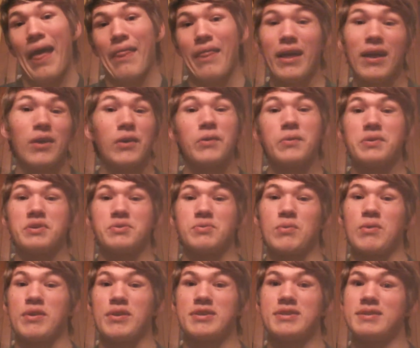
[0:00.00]
That always
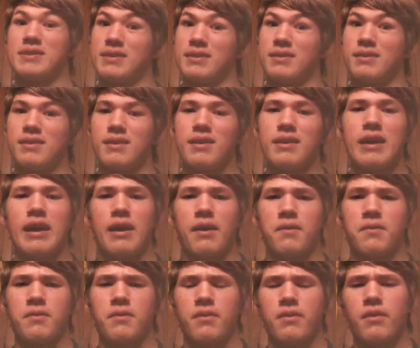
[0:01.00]
works."
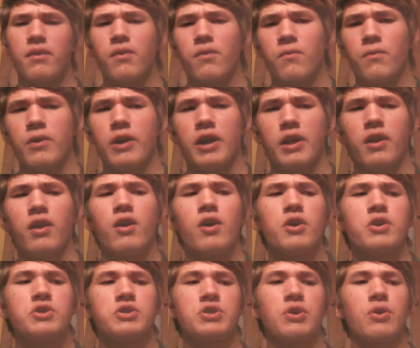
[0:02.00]
Yeah, right.
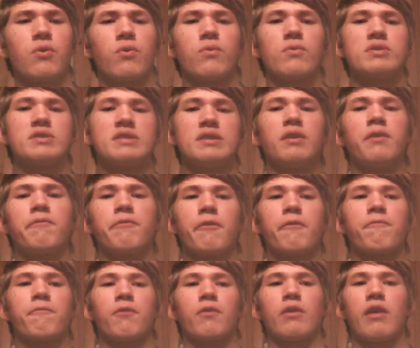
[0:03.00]
So
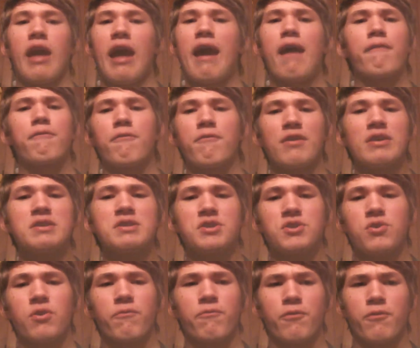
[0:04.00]
Silver, for the
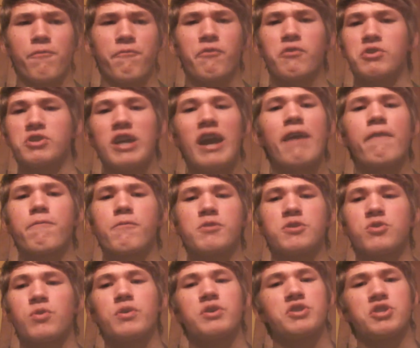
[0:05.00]
first half of
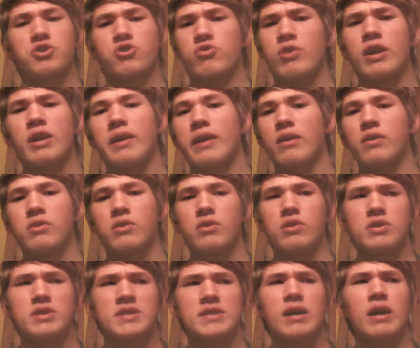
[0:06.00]
his story, is just trying to
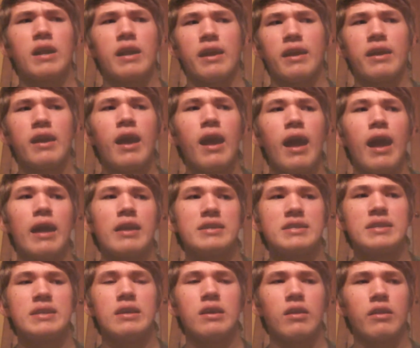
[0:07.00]
kill Sonic
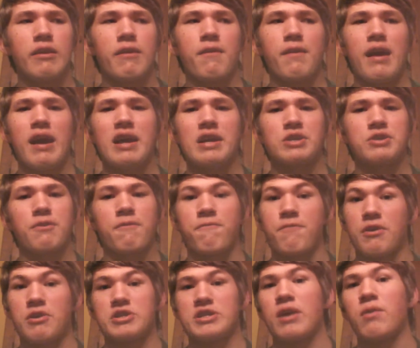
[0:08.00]
until he actually
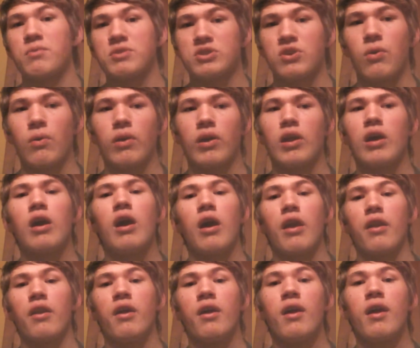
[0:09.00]
figures out what's going on.